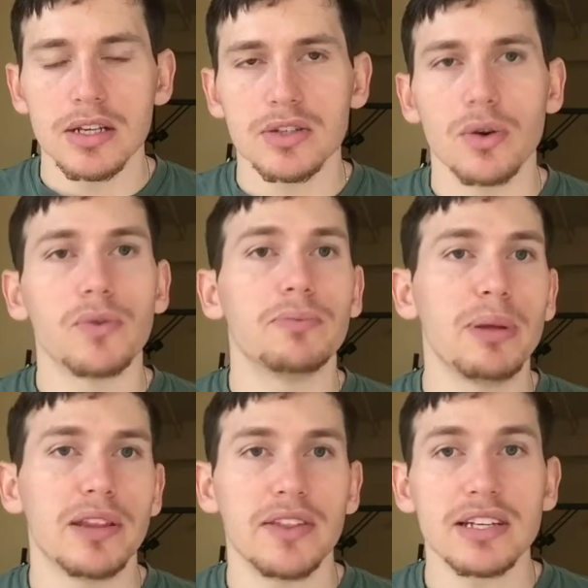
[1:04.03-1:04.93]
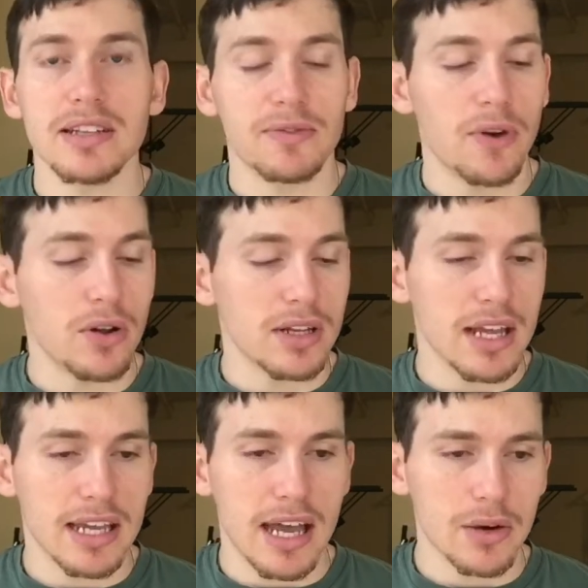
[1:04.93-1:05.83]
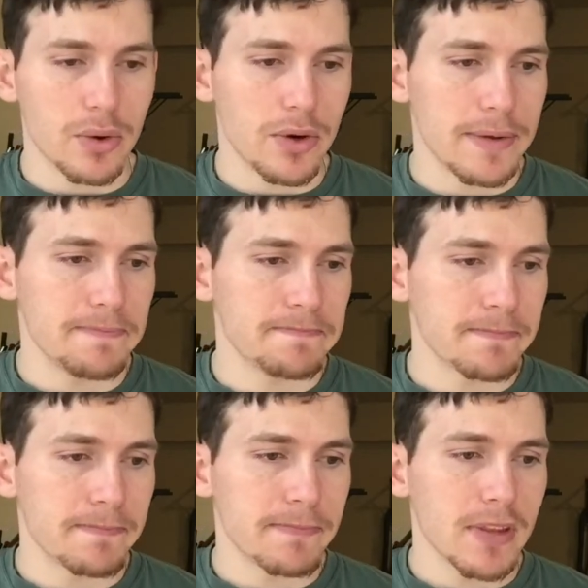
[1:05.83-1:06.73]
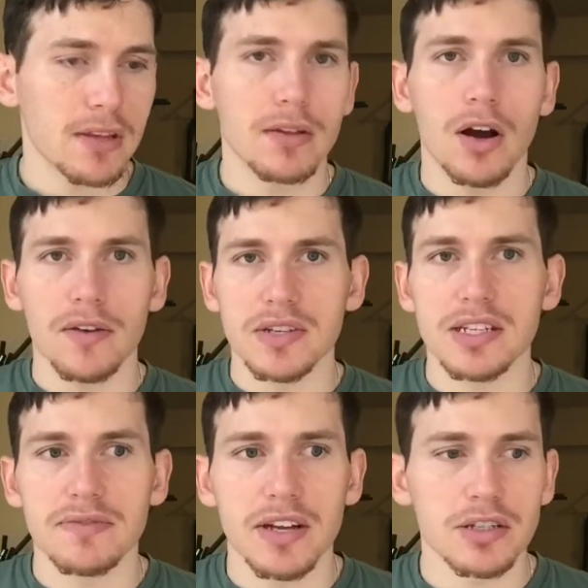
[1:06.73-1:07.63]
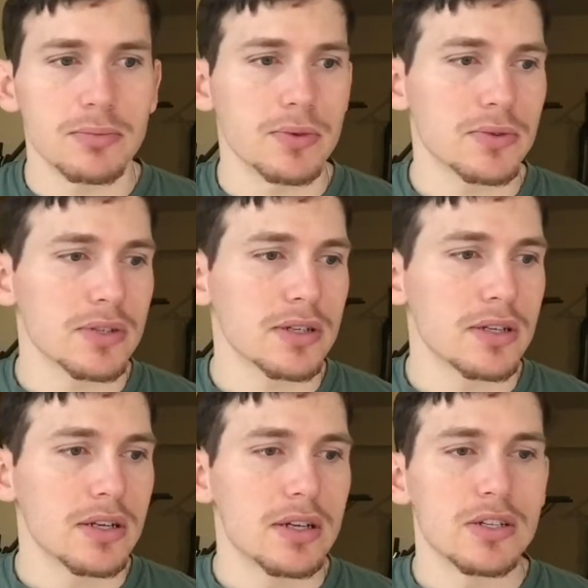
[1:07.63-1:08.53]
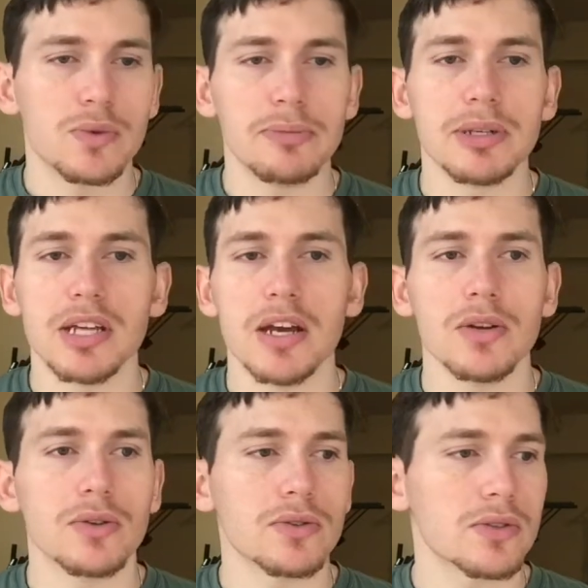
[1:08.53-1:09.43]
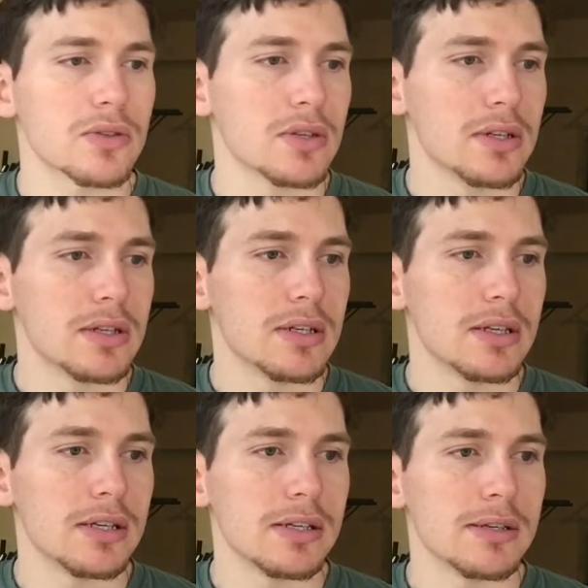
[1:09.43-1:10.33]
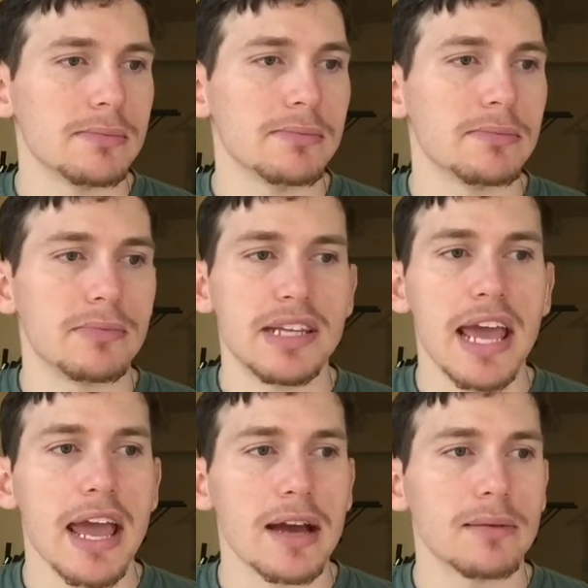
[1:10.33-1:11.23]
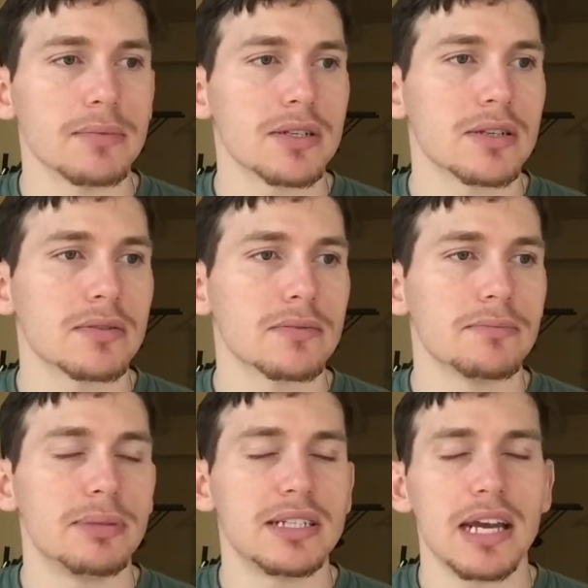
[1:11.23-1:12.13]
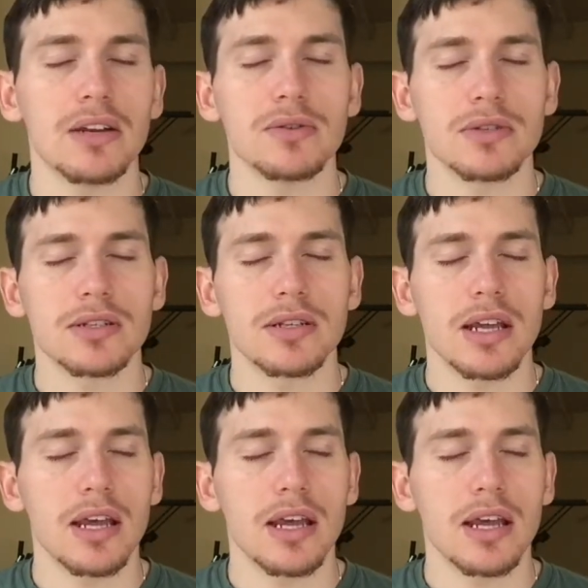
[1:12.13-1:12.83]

So things that fall into that category, obviously vegetables, sweet potatoes, yams, potatoes,